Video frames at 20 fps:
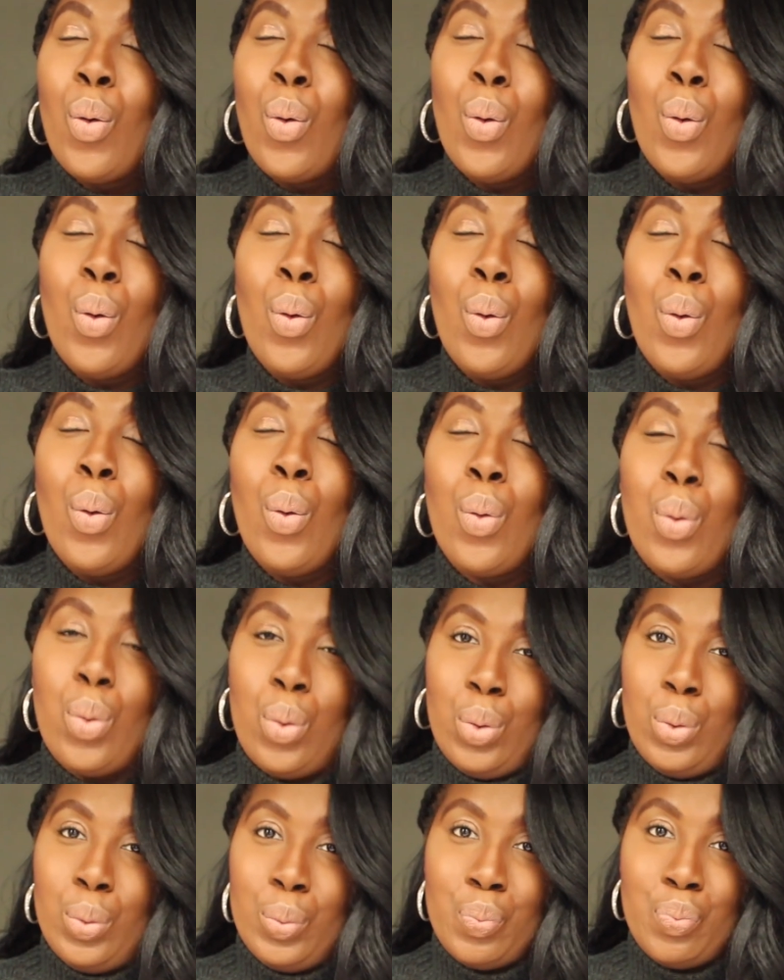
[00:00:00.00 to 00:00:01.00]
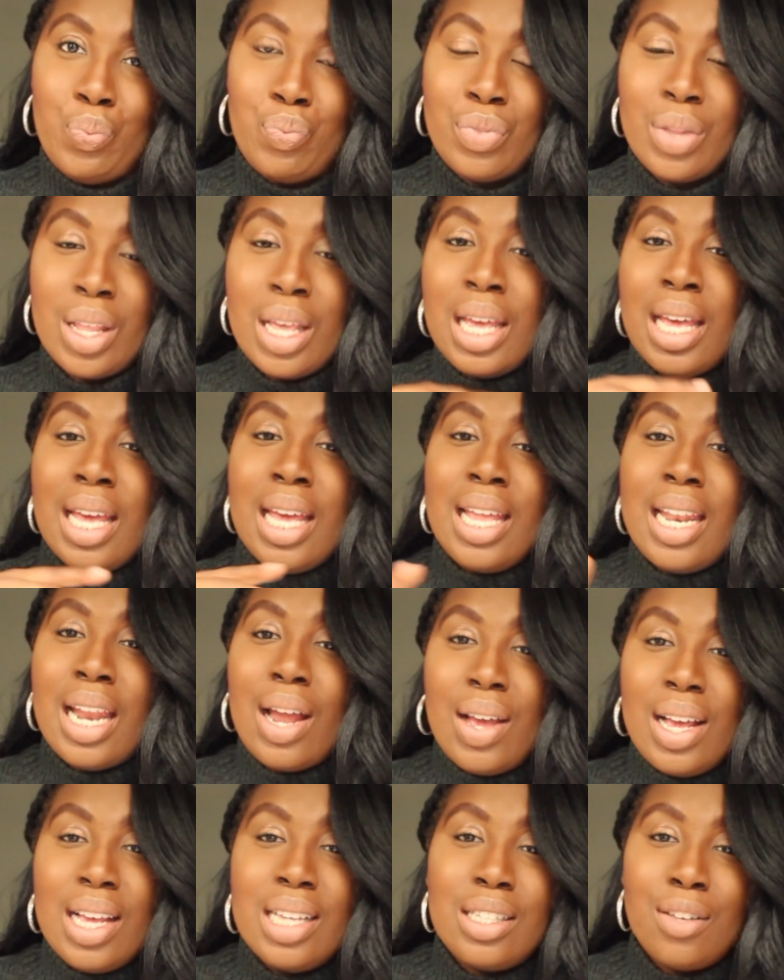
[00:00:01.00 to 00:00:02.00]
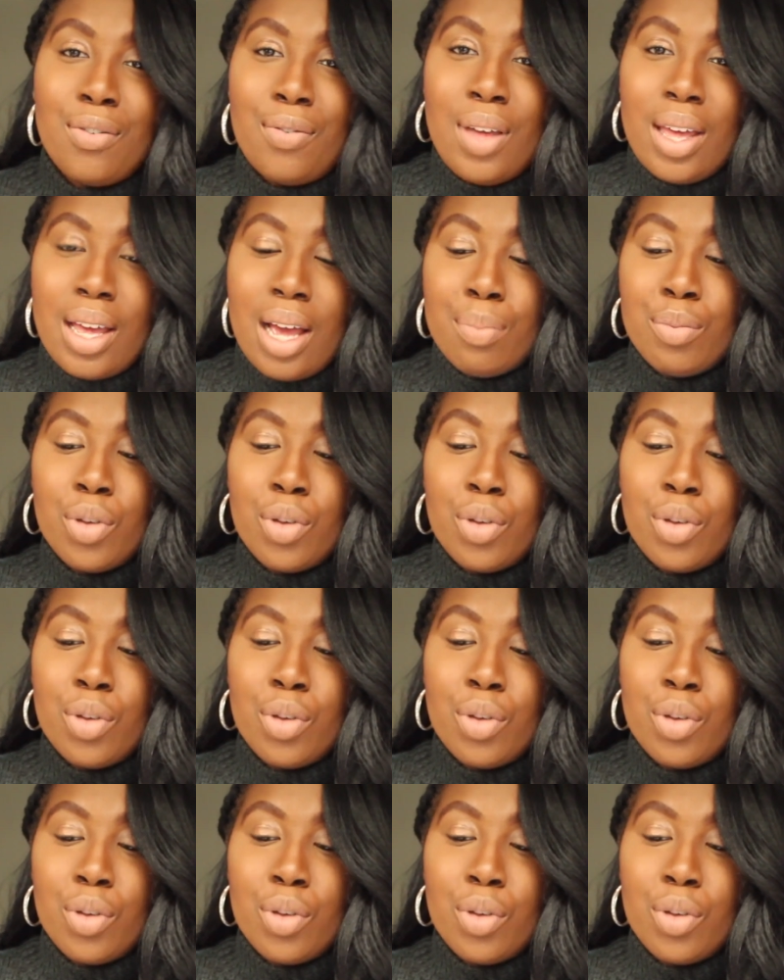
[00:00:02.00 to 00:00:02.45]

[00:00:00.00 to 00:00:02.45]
Ooh. Now here's the thing,